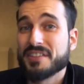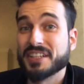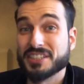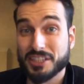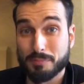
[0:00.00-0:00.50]

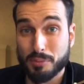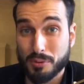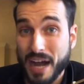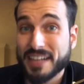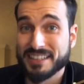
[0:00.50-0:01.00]
than just
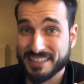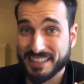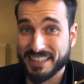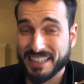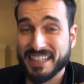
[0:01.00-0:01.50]

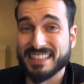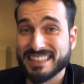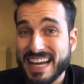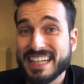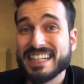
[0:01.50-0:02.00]
practicing it
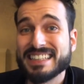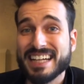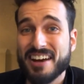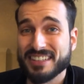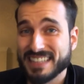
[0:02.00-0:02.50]
and getting it
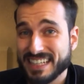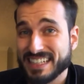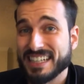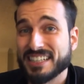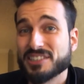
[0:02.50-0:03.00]
down and
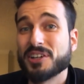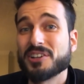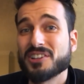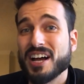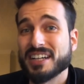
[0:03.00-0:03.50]
getting it
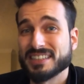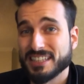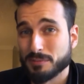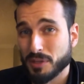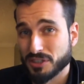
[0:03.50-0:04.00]

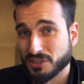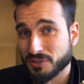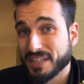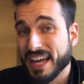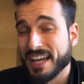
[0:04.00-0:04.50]
internalized as much as
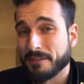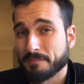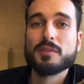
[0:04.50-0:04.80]
you can.